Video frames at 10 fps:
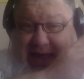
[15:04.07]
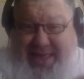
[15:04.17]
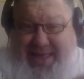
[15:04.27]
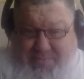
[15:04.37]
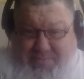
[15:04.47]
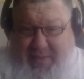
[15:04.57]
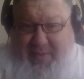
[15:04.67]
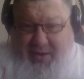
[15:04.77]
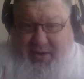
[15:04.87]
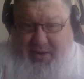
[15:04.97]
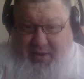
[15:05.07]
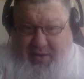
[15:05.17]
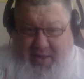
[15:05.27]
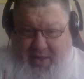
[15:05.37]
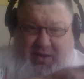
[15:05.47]
him in there,
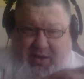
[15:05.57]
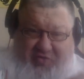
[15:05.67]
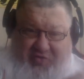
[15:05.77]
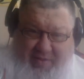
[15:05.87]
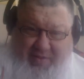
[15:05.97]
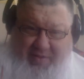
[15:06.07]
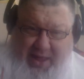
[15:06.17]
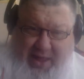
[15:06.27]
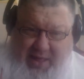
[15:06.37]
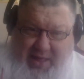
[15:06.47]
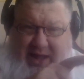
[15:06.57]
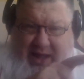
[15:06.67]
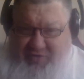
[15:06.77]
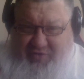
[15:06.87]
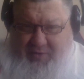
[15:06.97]
Shelley and
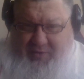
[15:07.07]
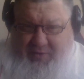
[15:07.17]
Cheryl.